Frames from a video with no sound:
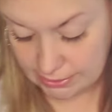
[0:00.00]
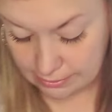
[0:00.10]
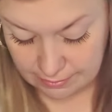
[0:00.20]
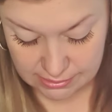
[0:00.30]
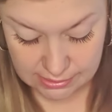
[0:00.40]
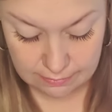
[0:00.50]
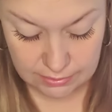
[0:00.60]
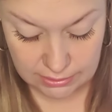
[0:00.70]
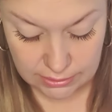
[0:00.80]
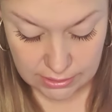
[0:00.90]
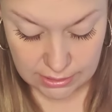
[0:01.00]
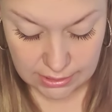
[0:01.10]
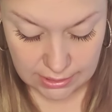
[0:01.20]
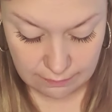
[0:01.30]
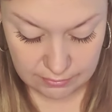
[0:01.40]
thinking about something.
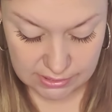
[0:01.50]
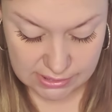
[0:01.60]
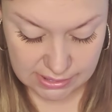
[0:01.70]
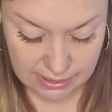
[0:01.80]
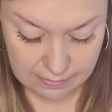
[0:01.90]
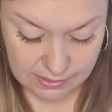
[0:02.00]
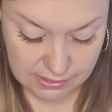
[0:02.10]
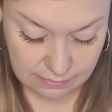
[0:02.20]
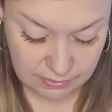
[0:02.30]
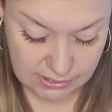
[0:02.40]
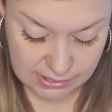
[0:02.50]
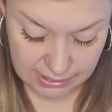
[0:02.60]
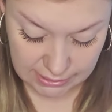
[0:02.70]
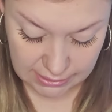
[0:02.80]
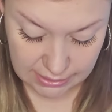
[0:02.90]
And with this cups, with this
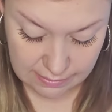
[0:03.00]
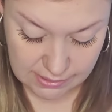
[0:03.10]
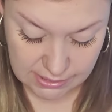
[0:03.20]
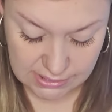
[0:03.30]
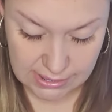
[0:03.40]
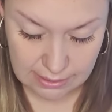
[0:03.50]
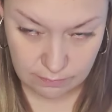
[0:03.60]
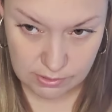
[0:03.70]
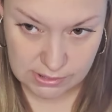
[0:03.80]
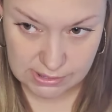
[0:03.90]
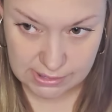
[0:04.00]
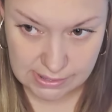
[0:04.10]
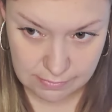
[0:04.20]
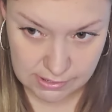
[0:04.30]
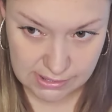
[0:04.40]
King of Cups and this Knight of Wands, it's like
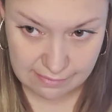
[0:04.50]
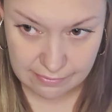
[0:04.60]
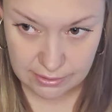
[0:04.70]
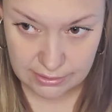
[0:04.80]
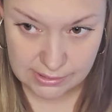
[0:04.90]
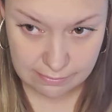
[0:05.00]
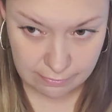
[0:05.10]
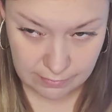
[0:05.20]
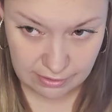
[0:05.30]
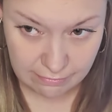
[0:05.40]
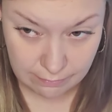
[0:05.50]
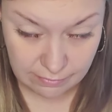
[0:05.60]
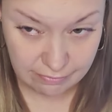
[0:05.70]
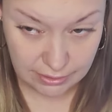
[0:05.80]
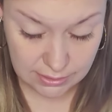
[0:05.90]
someone is definitely someone may even
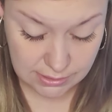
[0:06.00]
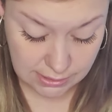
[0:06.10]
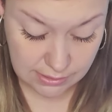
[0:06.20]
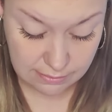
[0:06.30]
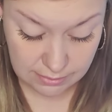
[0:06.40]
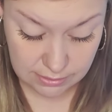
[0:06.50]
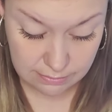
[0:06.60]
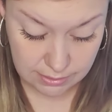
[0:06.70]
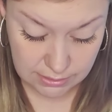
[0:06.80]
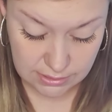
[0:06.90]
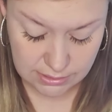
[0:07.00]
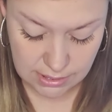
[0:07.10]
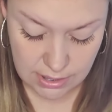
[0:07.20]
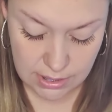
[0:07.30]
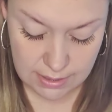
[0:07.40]
be fantasizing about you, Pisces,
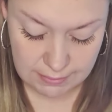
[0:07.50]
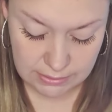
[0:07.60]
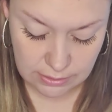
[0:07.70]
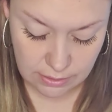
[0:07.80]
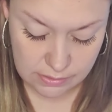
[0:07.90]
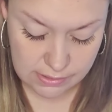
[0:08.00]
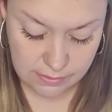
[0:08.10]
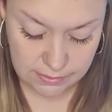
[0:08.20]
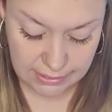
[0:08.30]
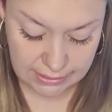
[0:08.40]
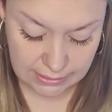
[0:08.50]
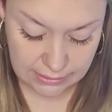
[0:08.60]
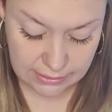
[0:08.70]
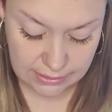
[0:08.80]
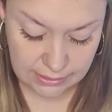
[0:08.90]
but they're also like
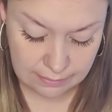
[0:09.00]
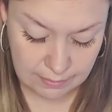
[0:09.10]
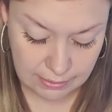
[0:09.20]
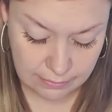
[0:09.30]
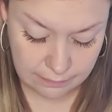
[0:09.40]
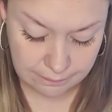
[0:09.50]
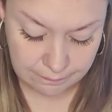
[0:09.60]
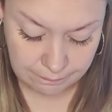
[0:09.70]
thinking about,